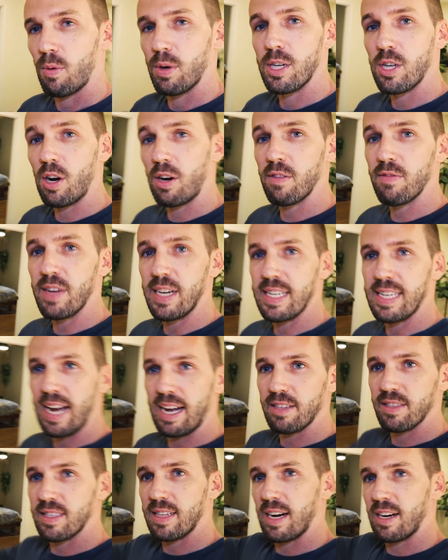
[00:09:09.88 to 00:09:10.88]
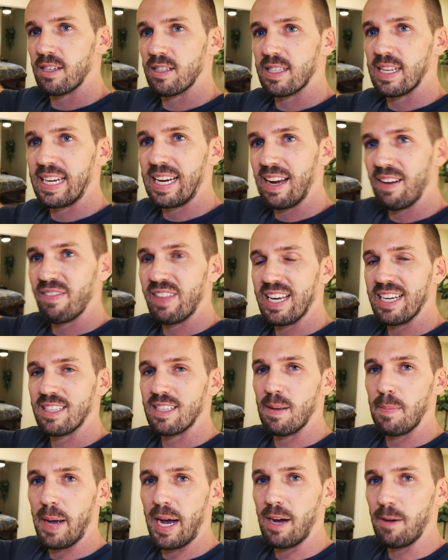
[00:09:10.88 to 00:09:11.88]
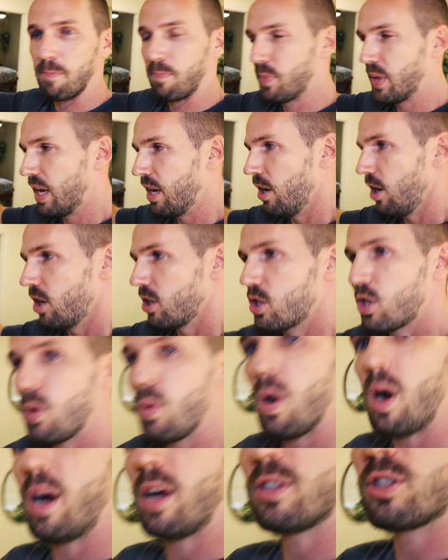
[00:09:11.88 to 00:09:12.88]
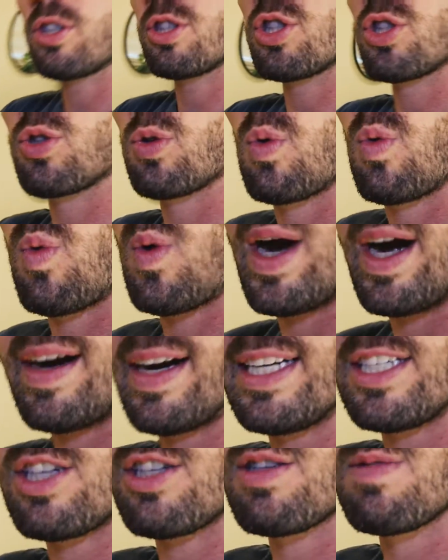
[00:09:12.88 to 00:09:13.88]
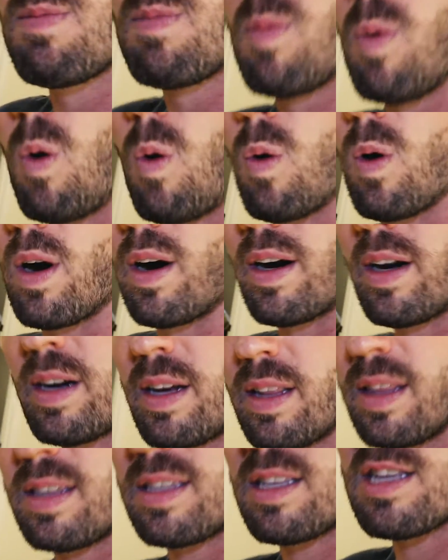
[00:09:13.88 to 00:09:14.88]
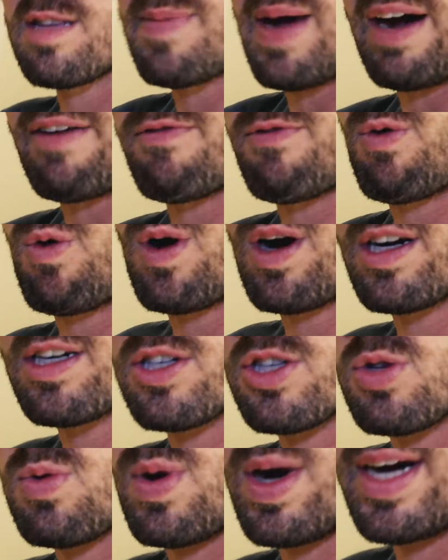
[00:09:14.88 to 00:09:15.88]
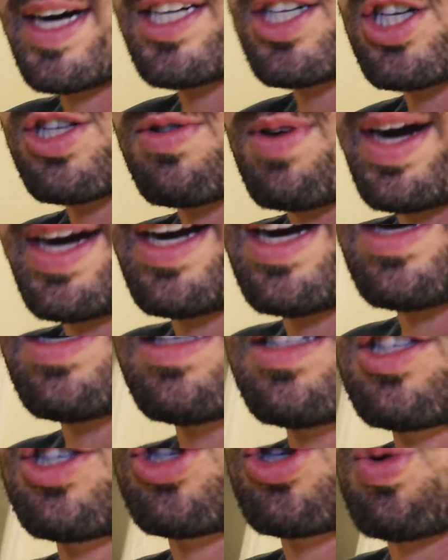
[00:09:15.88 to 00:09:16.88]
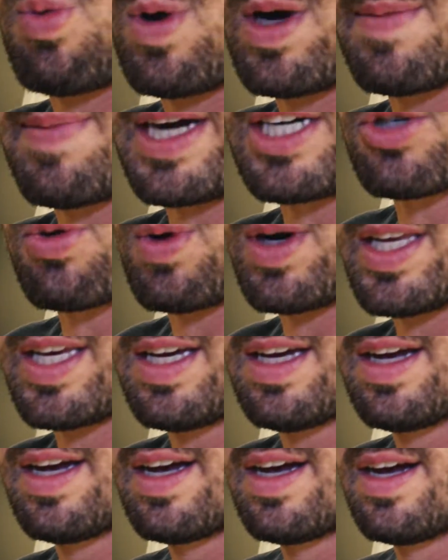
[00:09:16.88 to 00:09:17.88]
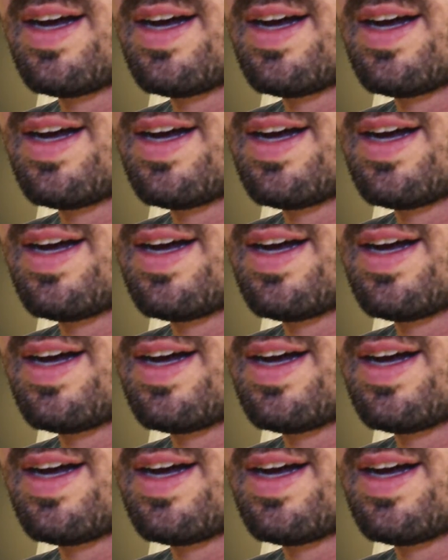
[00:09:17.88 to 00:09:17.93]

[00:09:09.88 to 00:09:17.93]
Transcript: a return vent downstairs to give this about two hundred square inches more. This is about four hundred square inches right here. It's twenty by twenty.